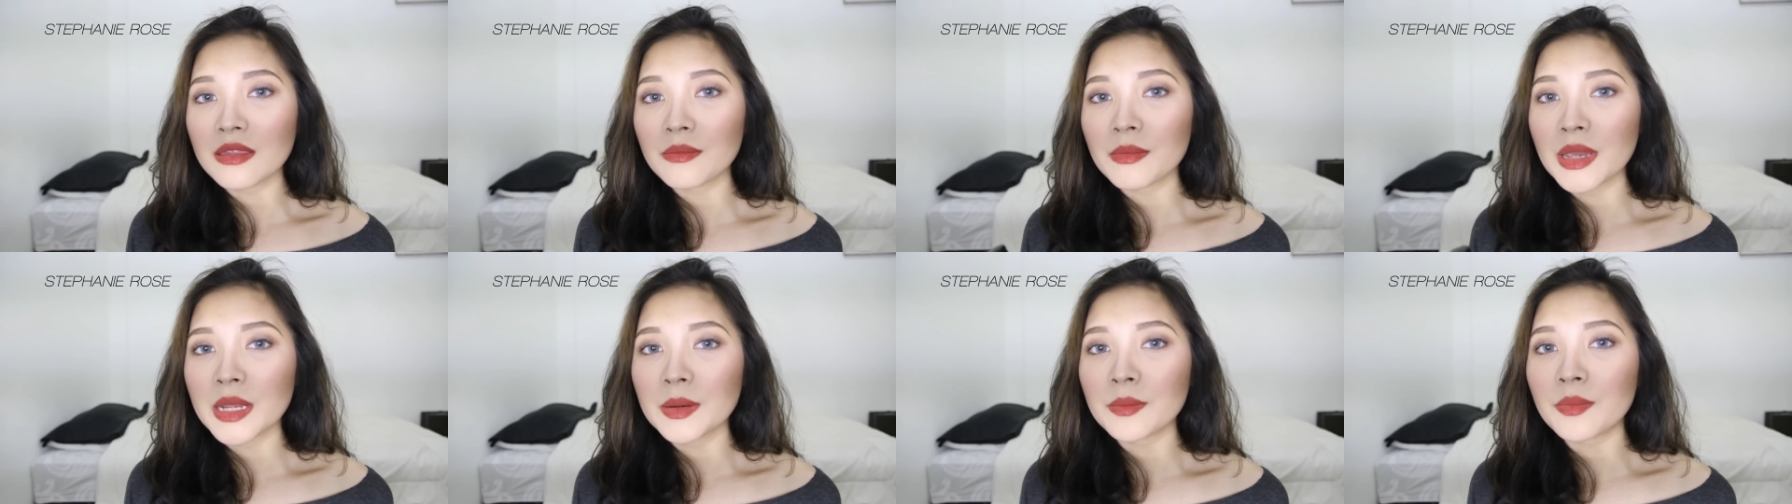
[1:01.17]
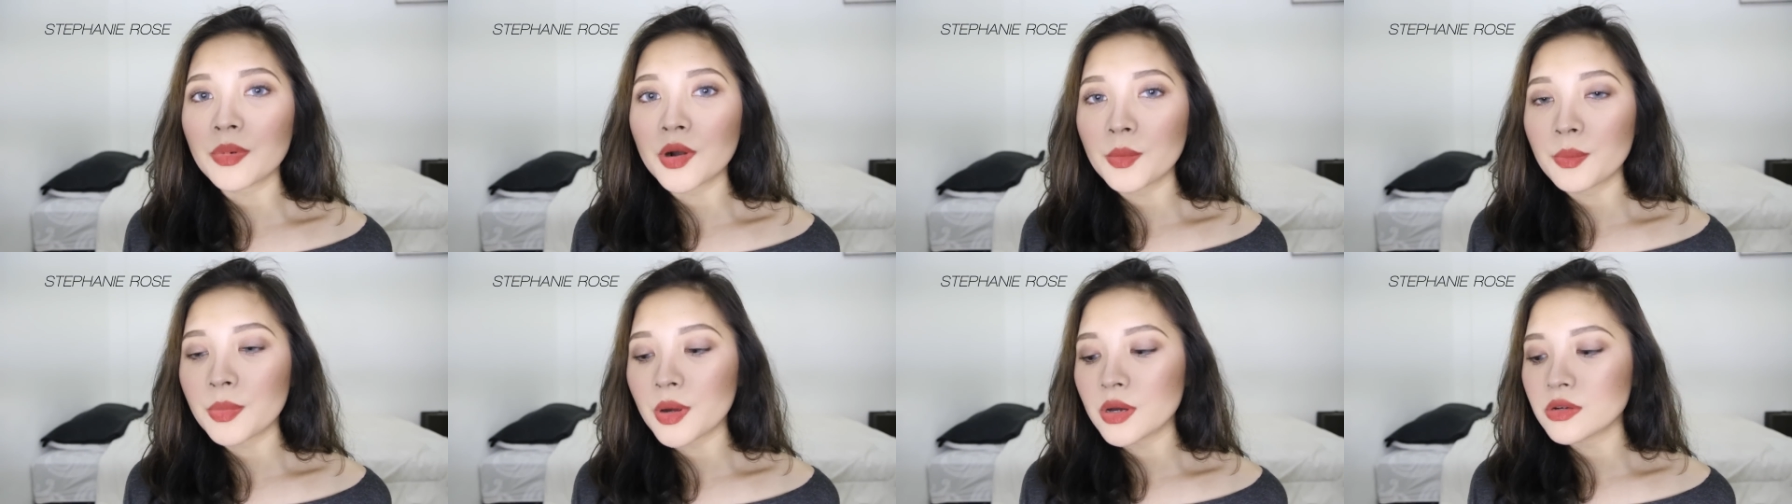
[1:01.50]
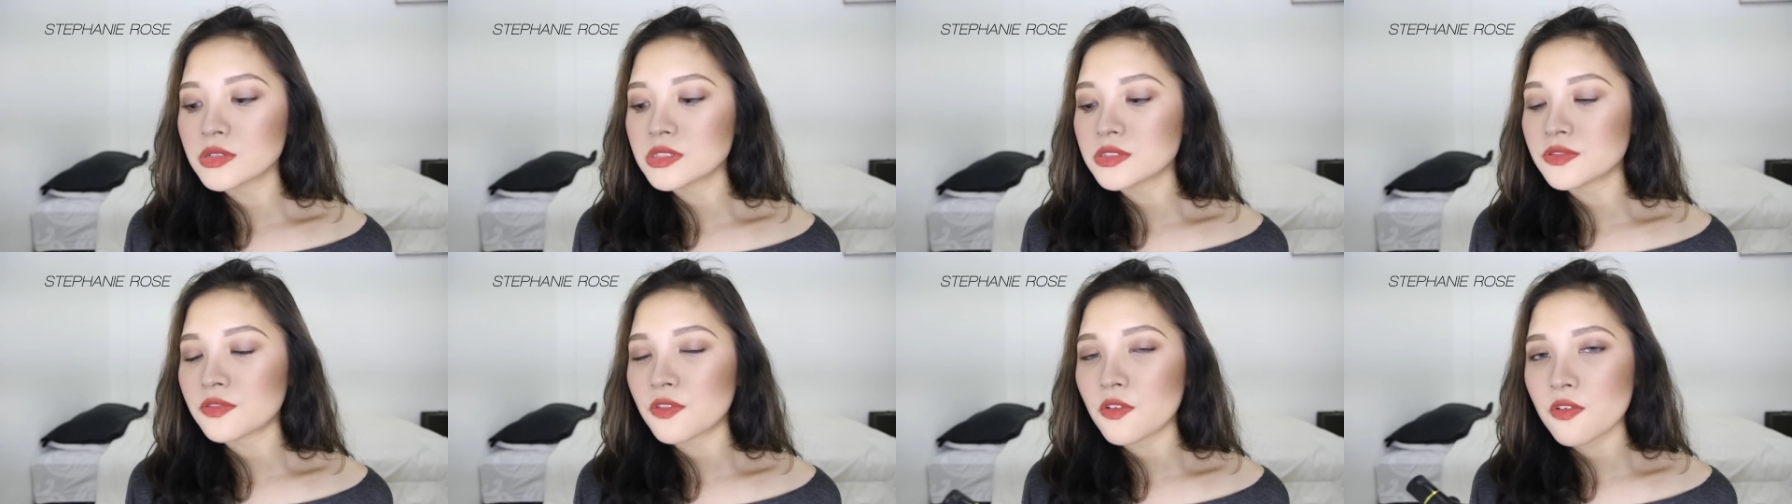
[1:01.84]
the main
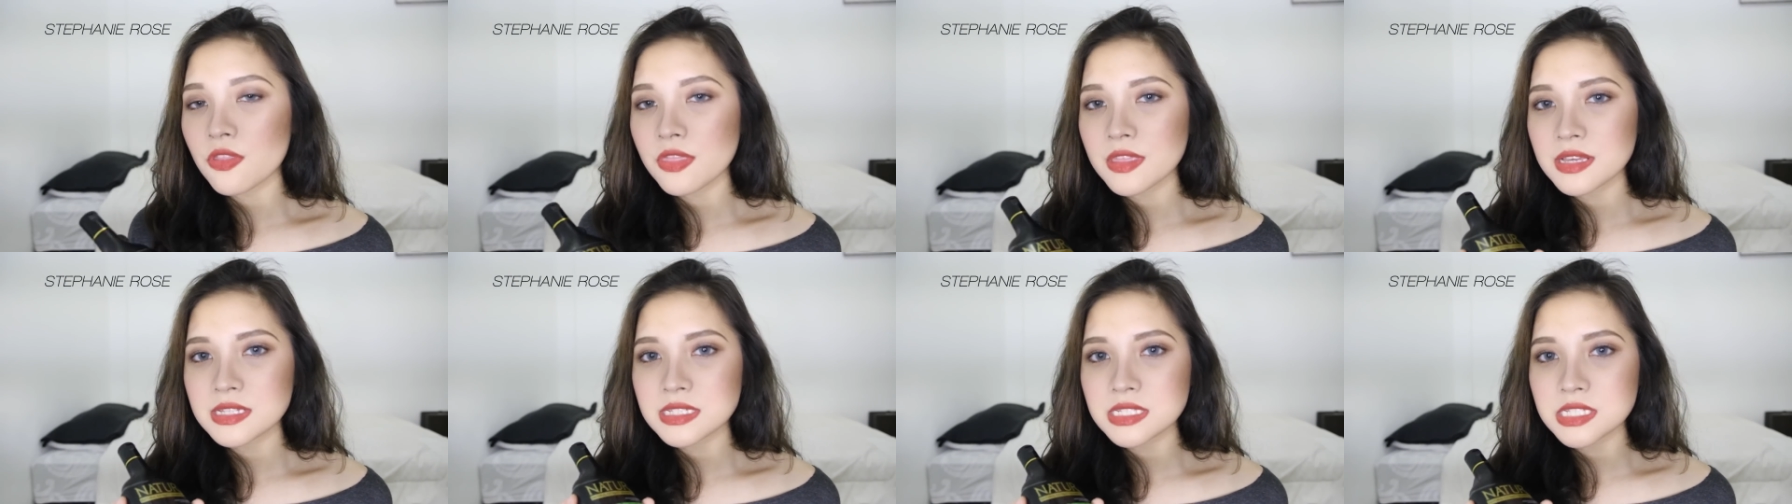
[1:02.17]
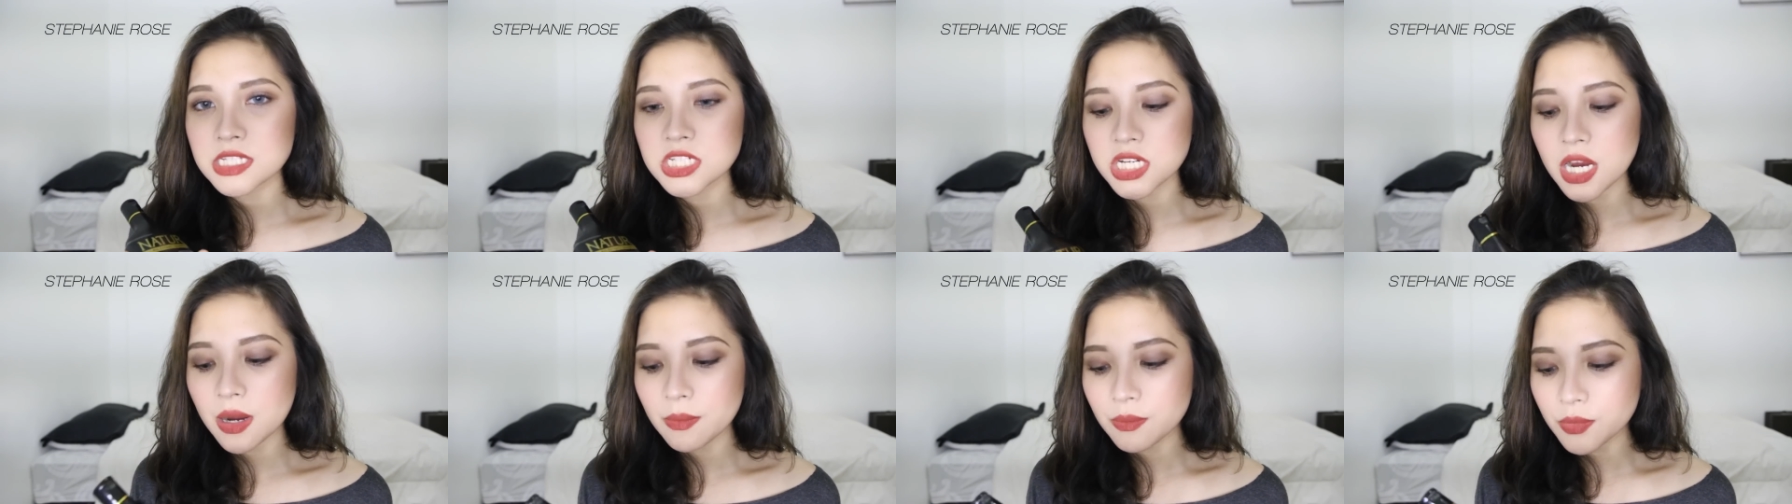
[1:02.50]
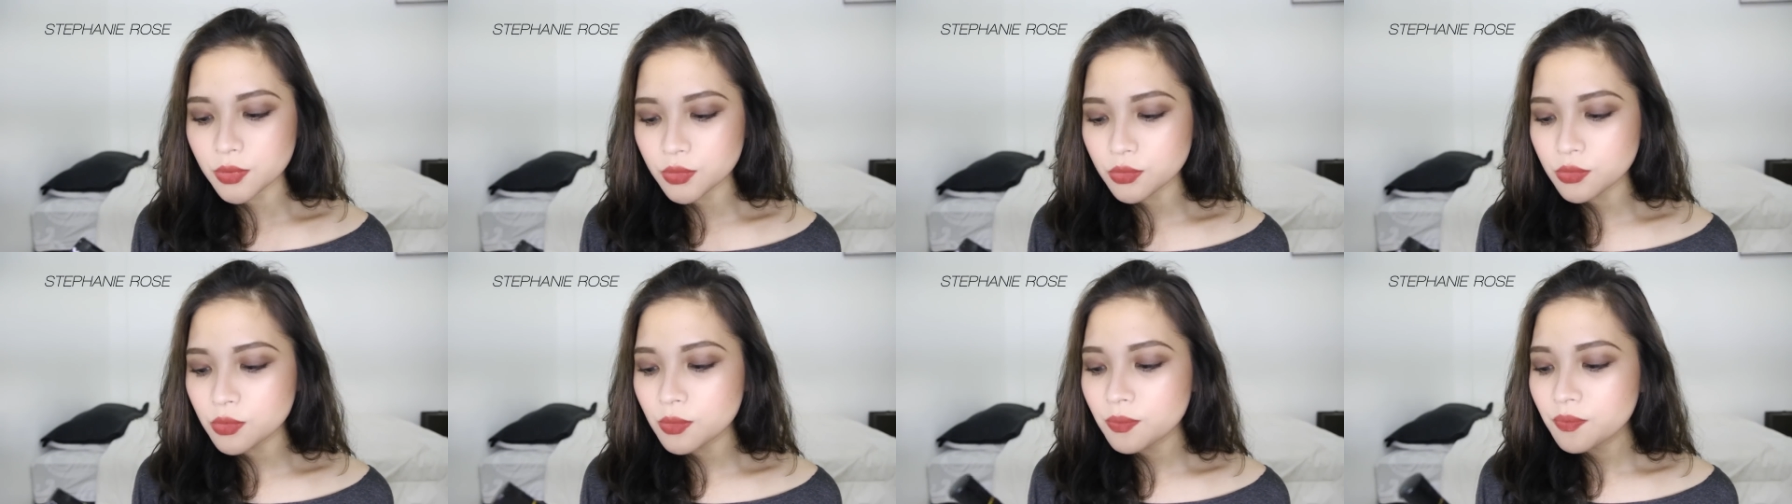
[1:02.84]
purpose for this
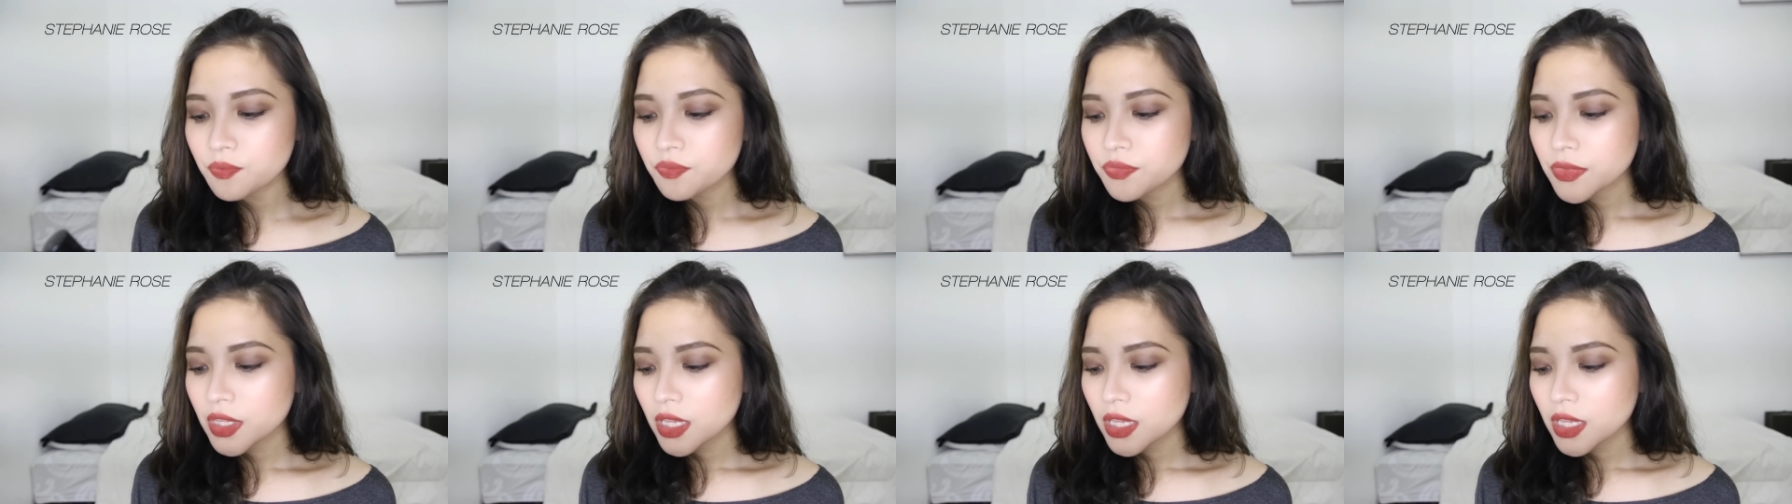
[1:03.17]
shampoo.